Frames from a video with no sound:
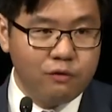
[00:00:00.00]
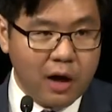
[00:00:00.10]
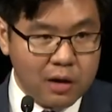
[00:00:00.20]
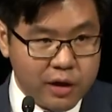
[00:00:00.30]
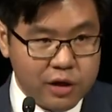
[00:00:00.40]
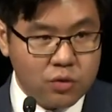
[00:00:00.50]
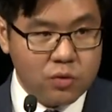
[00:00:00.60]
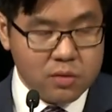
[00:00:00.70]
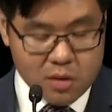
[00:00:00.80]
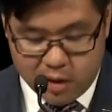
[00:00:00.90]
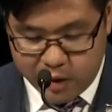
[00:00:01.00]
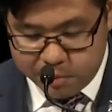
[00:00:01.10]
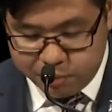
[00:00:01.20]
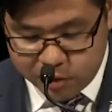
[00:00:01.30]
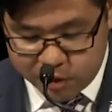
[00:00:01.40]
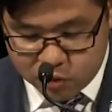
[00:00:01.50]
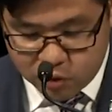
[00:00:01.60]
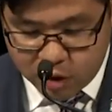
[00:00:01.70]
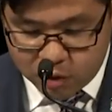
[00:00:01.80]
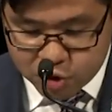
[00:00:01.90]
our legal and political
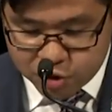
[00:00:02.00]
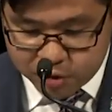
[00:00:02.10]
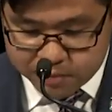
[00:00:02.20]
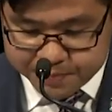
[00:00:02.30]
culture.